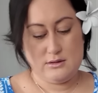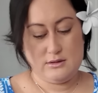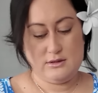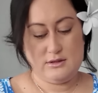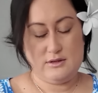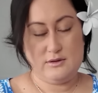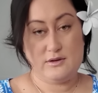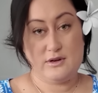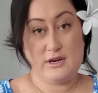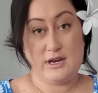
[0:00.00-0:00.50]
So
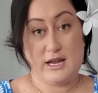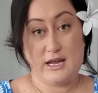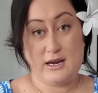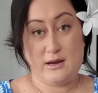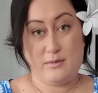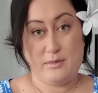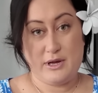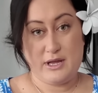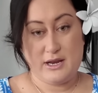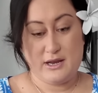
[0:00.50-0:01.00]
we're going to add our
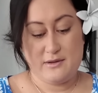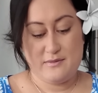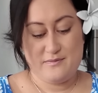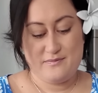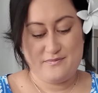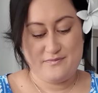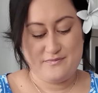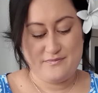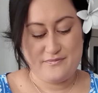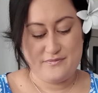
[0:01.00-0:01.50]
butter
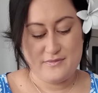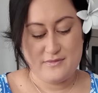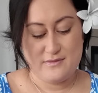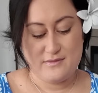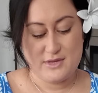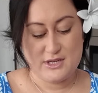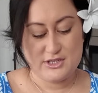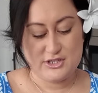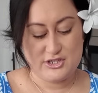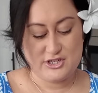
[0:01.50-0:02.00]

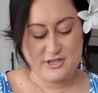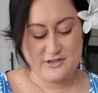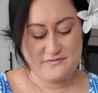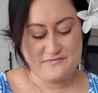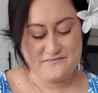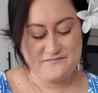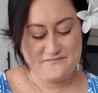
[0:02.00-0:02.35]
mixture.